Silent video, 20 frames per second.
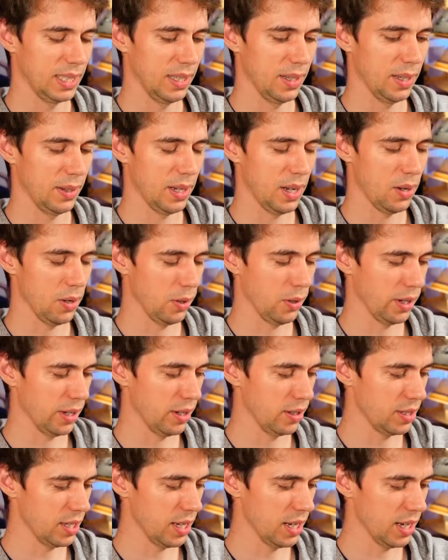how can
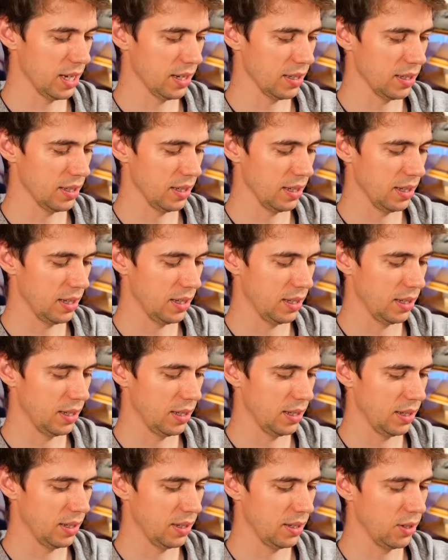I say that?
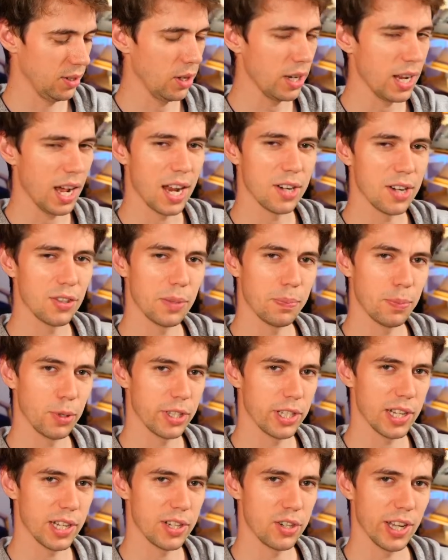Not
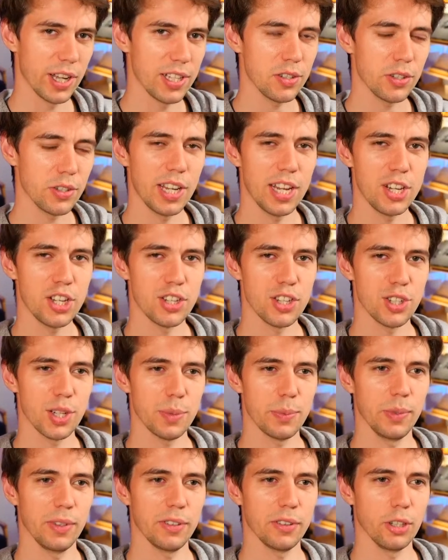100% trust
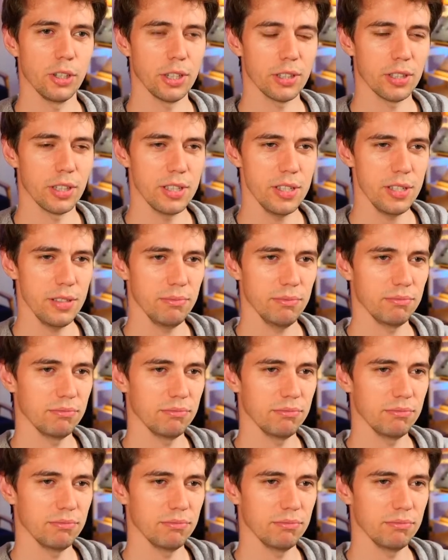relationship with doctors.